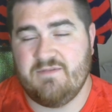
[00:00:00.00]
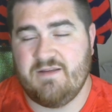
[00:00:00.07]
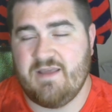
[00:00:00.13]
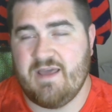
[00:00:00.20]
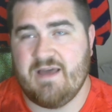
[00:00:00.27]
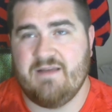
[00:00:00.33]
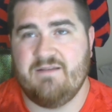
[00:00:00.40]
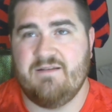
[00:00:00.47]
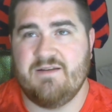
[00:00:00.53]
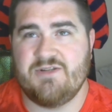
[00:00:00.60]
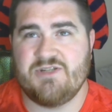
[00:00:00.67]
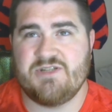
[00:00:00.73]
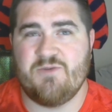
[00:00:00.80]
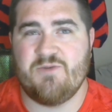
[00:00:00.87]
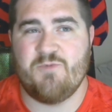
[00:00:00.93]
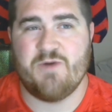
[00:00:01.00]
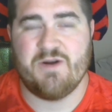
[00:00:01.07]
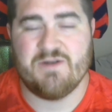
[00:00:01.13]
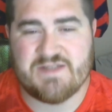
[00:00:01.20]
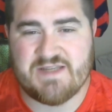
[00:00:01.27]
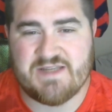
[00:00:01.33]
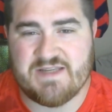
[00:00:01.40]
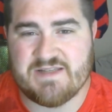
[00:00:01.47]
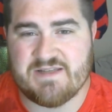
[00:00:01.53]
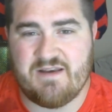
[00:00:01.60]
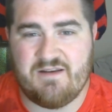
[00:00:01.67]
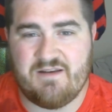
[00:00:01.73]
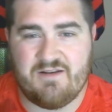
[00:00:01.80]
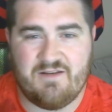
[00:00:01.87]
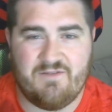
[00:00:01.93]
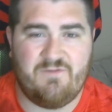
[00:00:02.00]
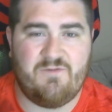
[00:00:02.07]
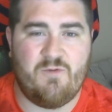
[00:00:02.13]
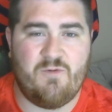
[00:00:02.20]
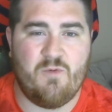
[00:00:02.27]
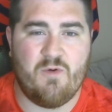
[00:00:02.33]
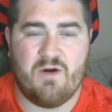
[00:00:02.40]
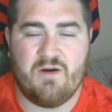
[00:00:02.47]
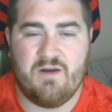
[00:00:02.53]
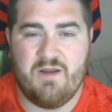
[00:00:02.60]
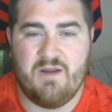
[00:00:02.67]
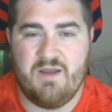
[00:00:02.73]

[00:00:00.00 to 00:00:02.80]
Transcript: Yeah, it's just a weird season for